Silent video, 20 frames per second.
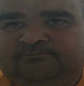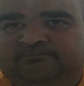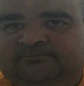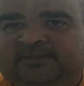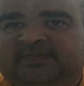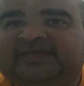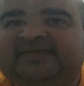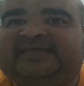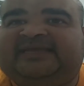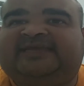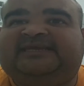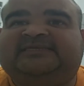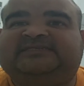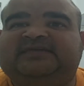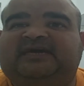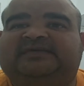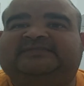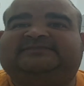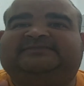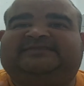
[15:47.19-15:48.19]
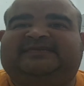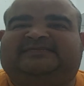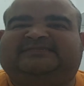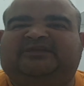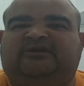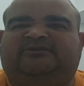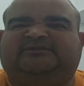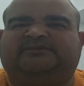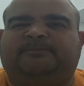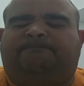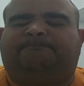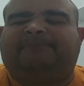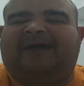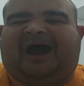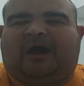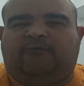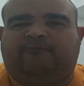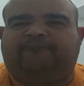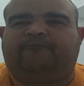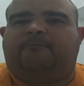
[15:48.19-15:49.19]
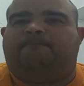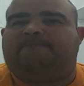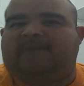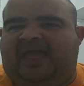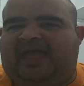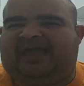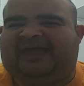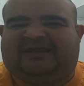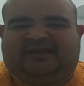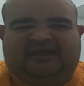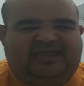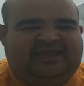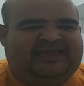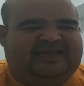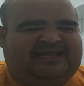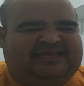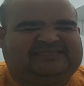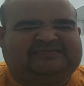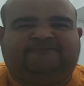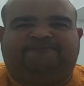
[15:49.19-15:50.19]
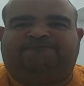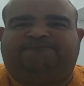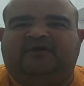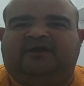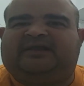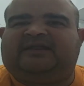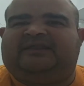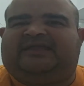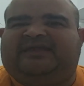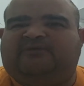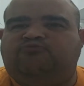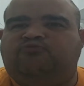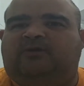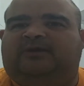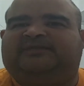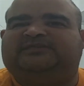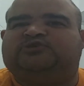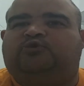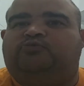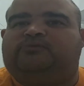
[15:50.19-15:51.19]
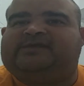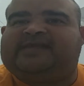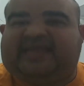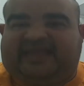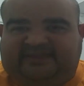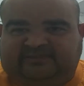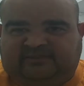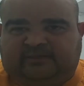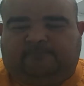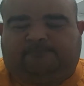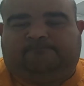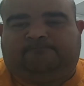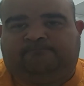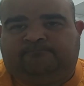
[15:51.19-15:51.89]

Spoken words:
He's a dictator. He's a powerful man. He won his own kingdom.